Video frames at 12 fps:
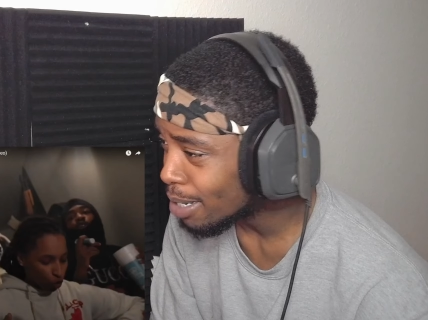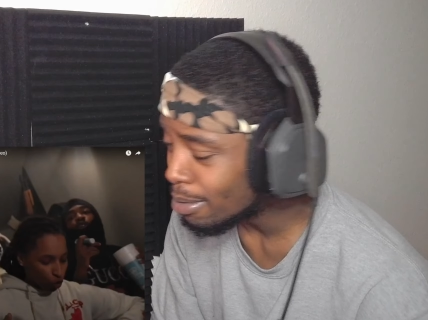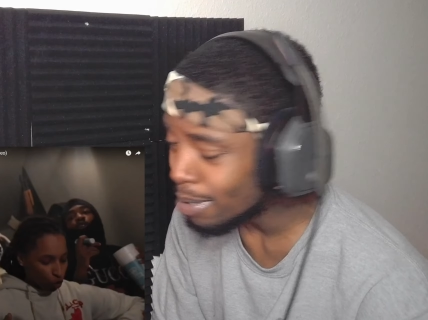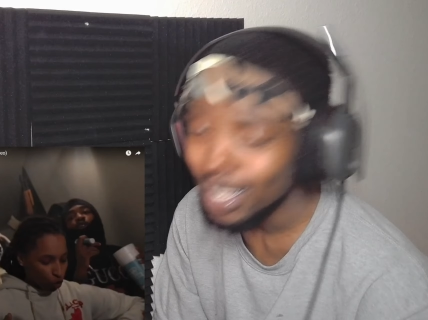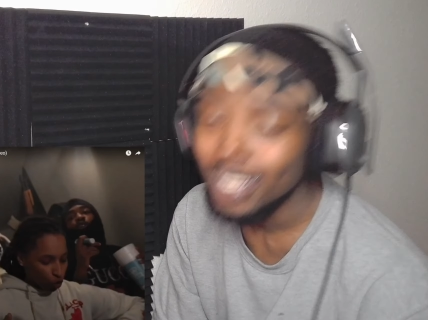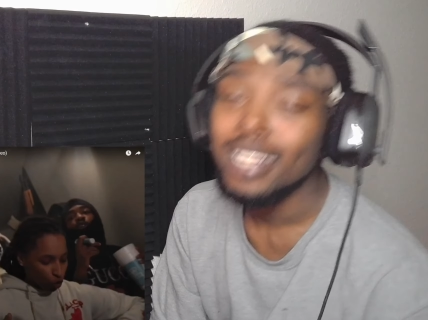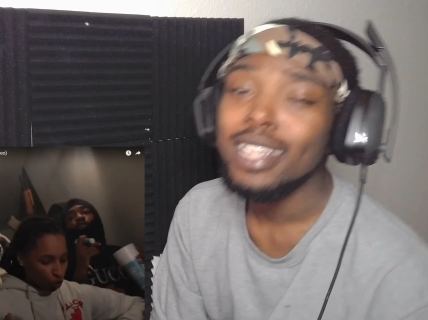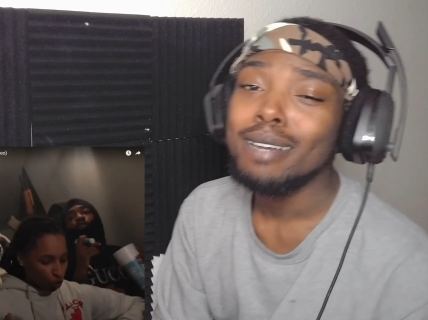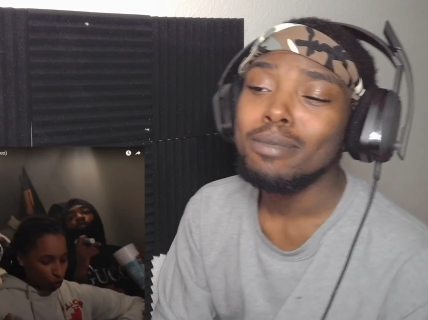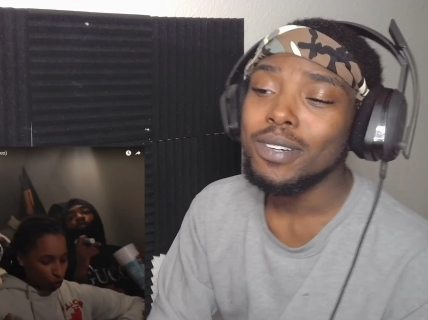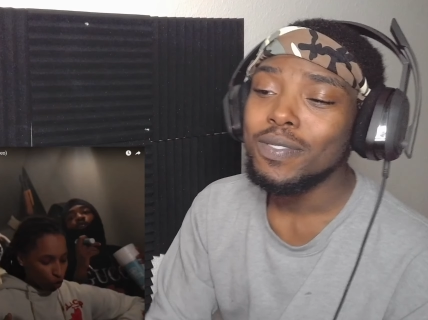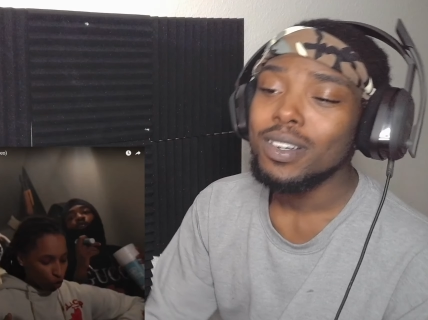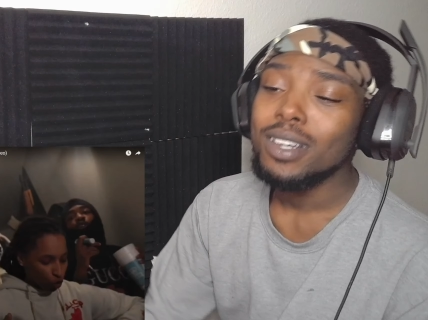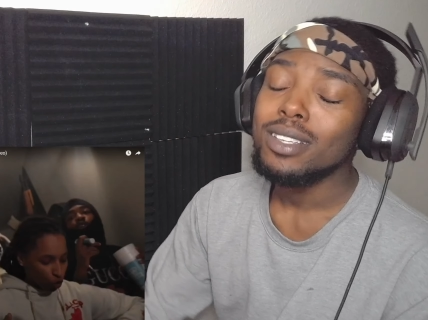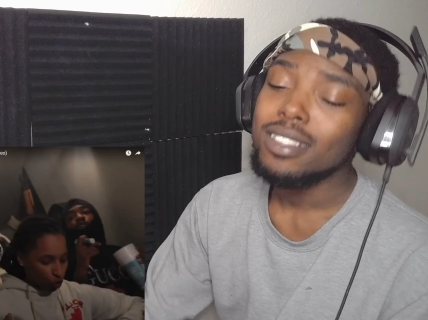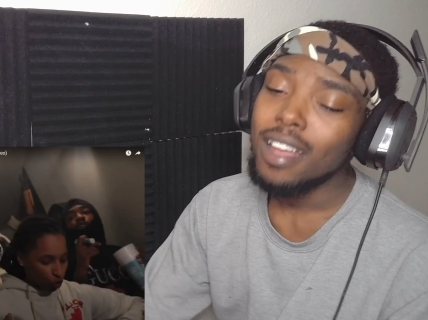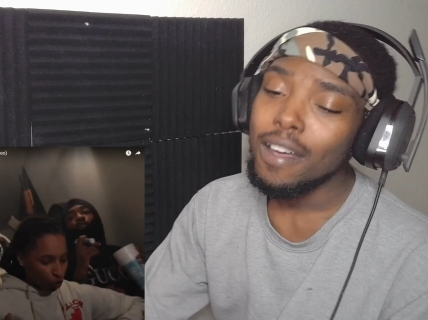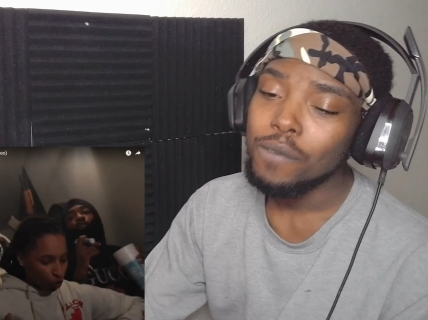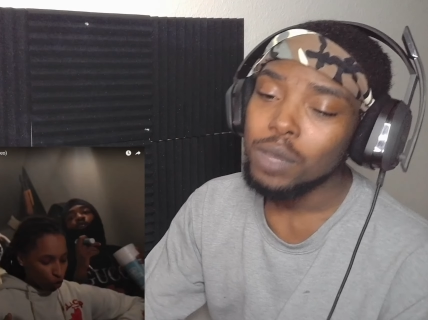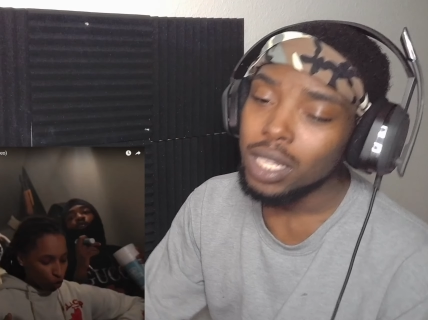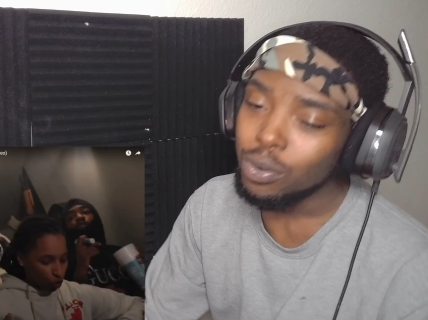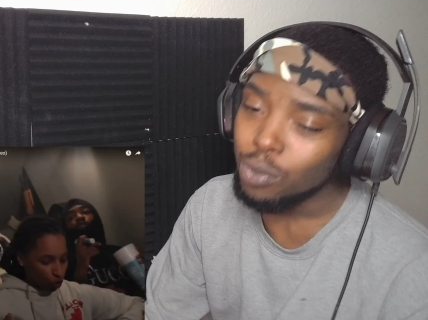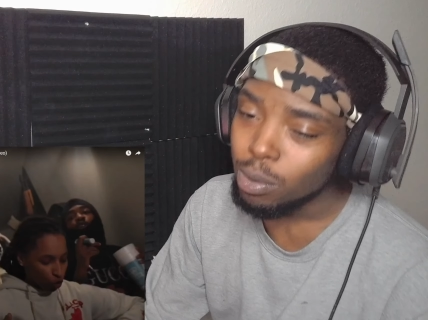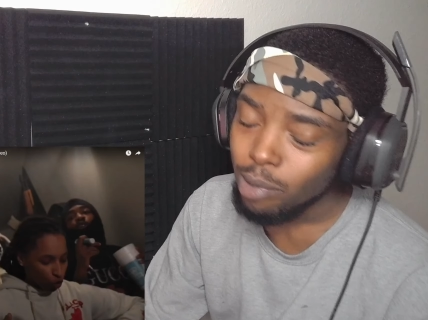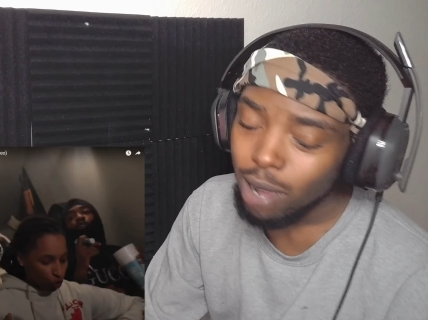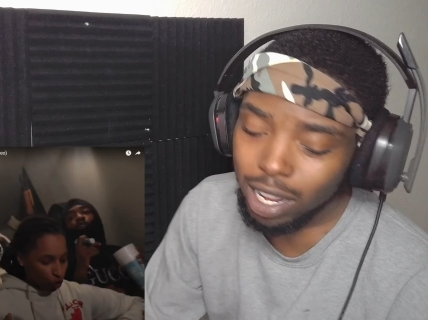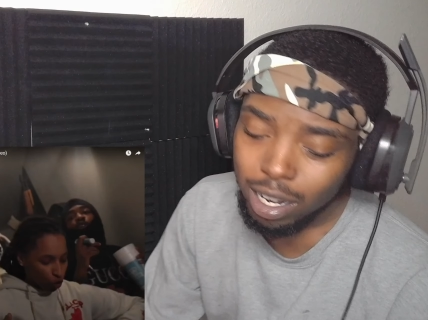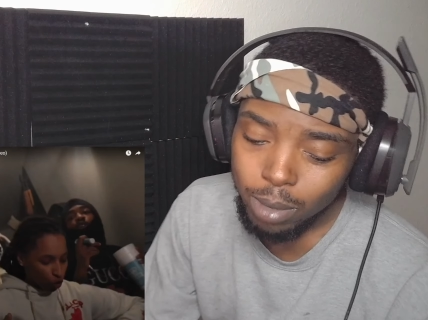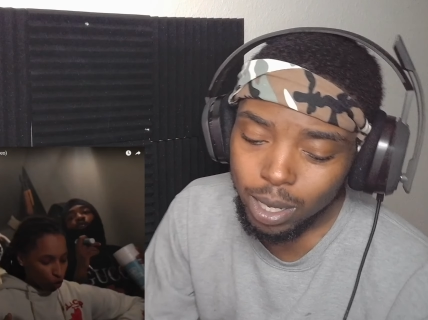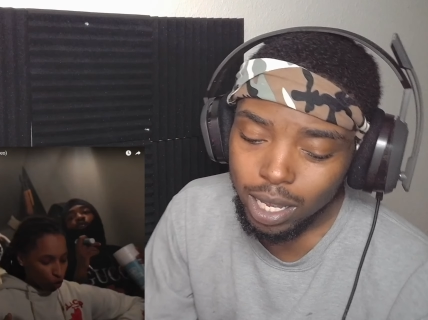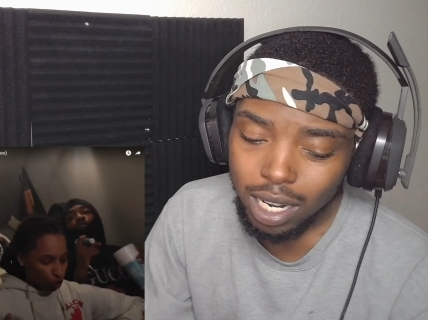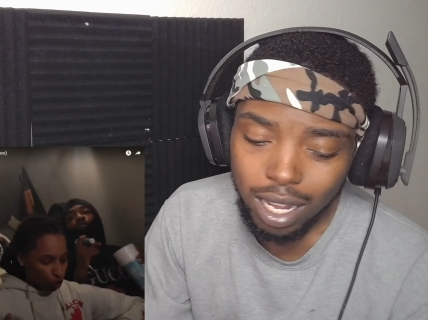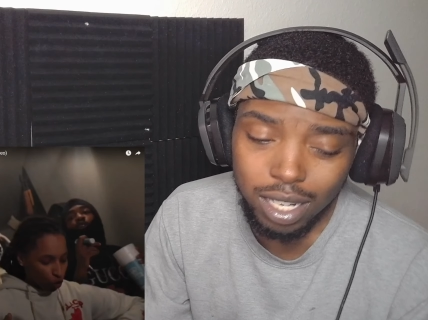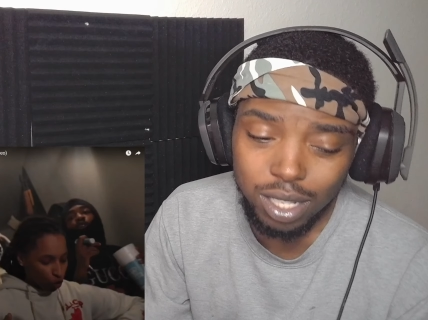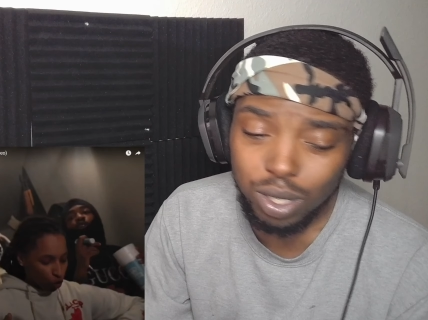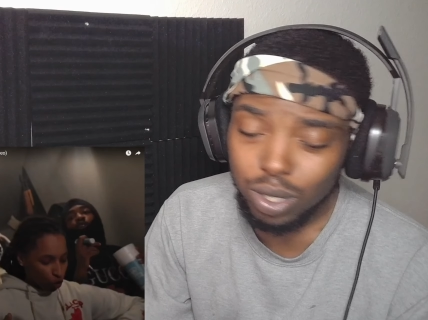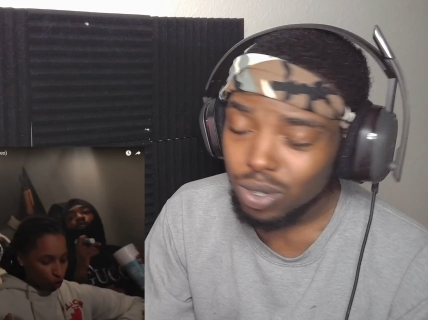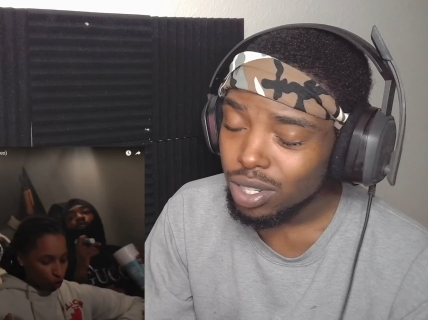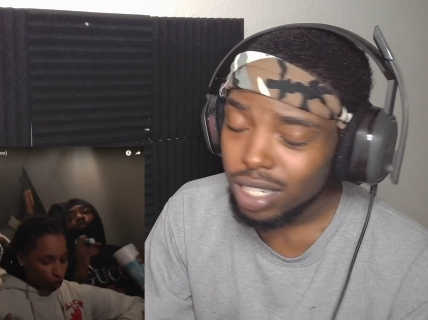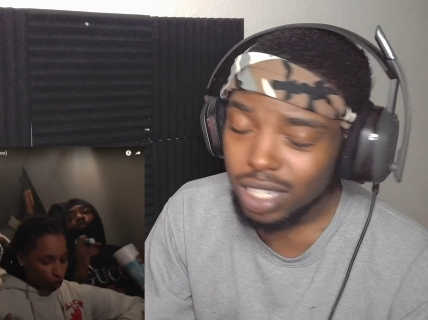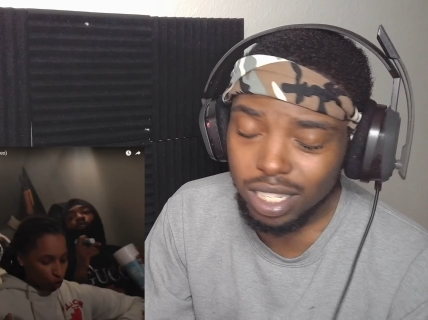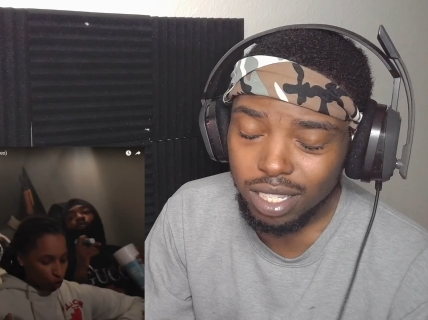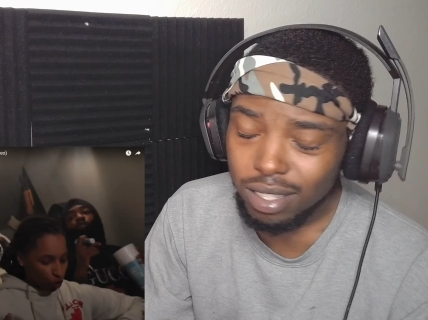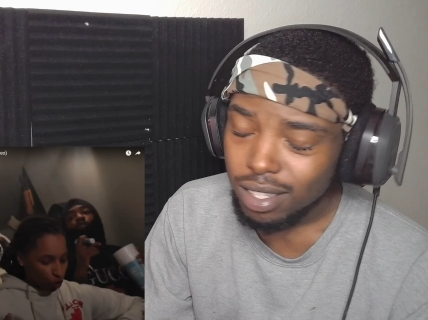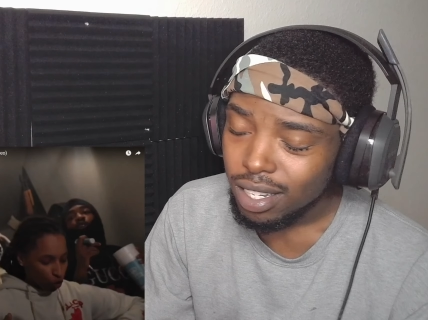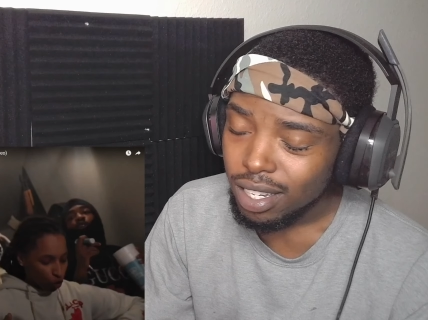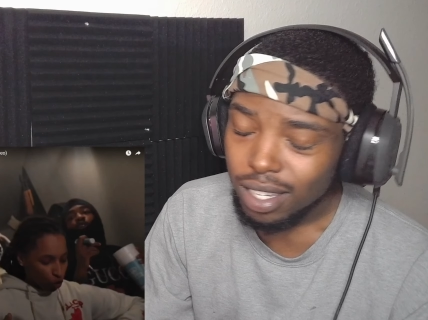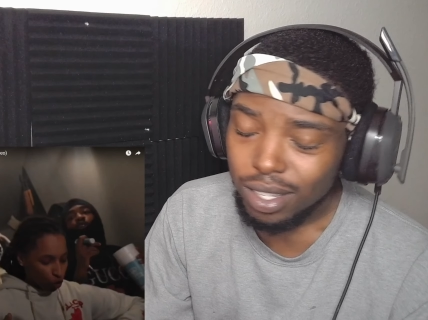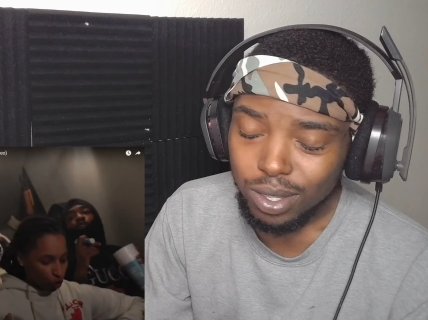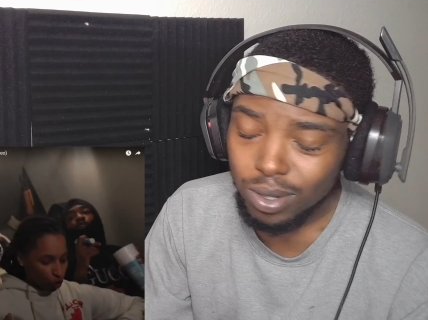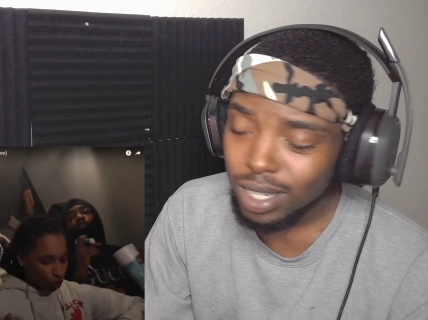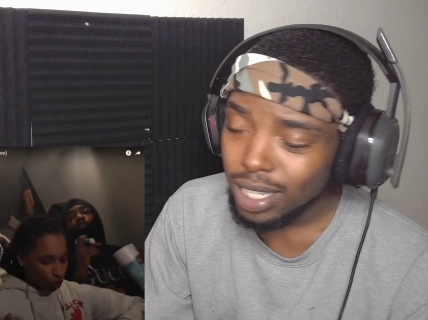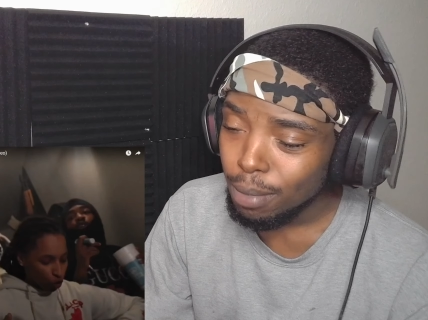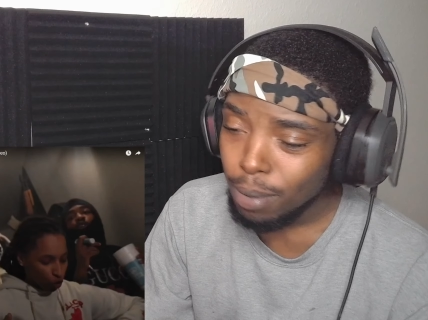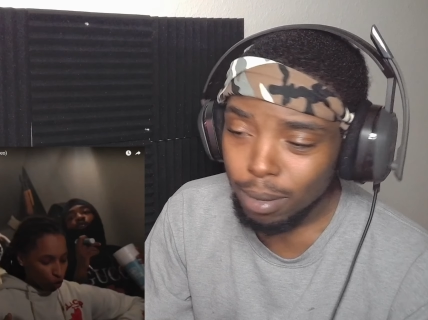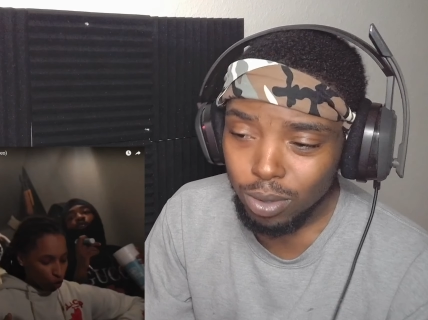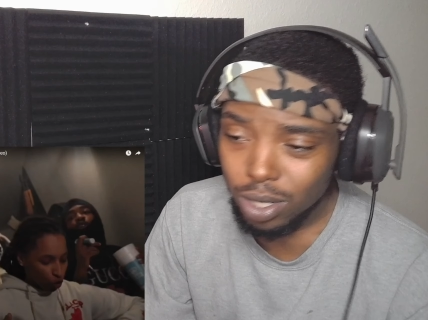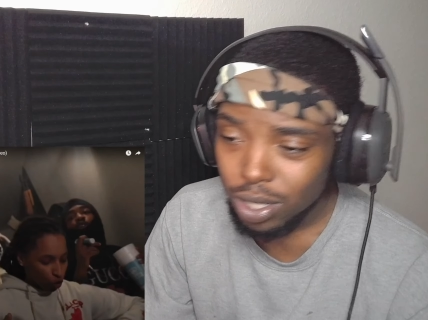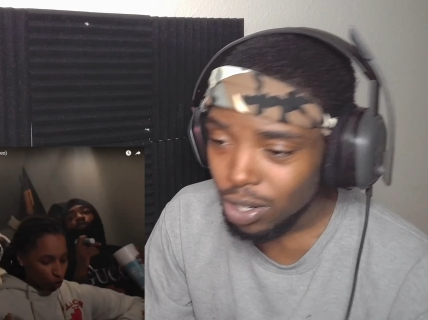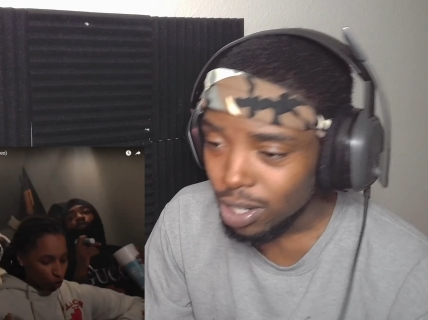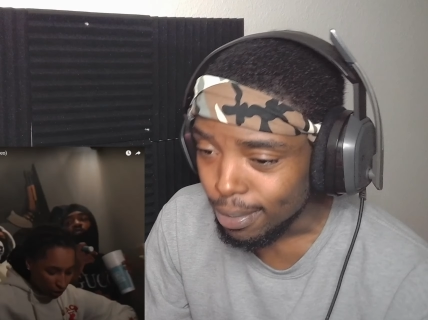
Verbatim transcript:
Speaker 1: man. But folks definitely reminded me of that as soon as, as soon as they popped on the screen.